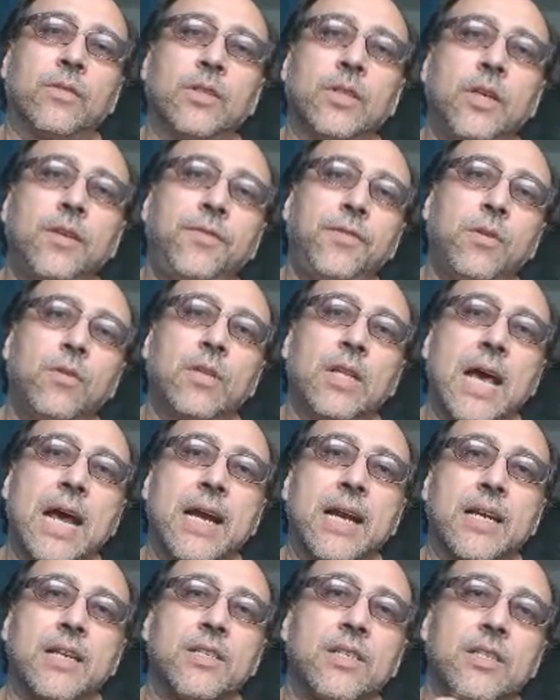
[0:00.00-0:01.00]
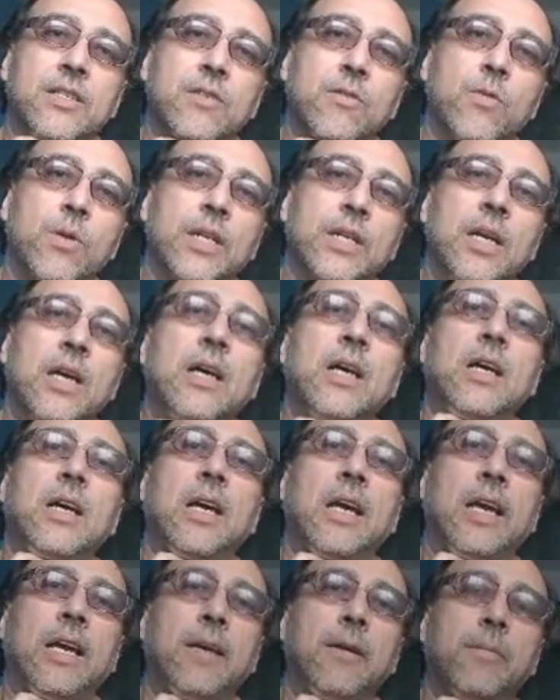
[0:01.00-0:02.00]
larynx is quite
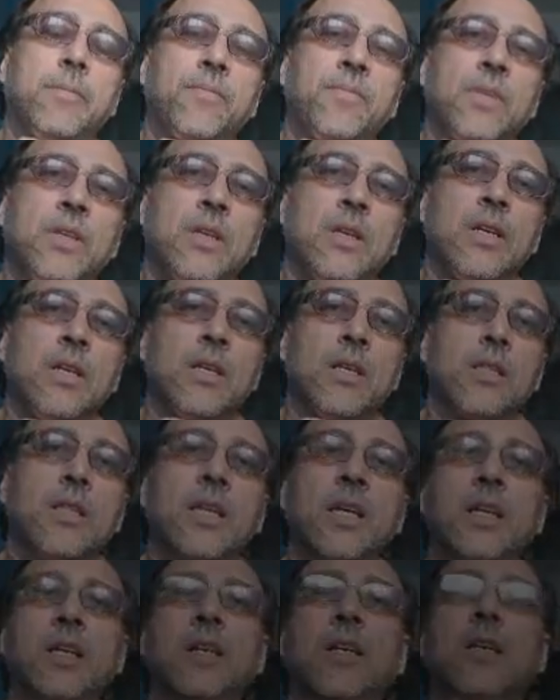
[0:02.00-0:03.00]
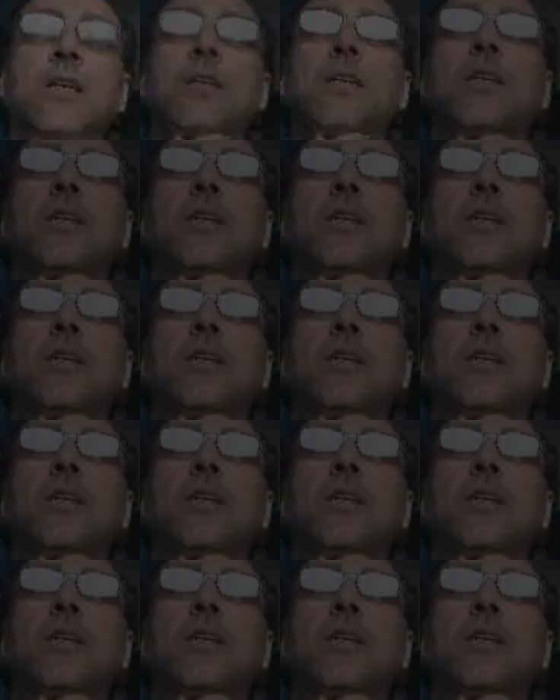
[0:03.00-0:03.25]
high, then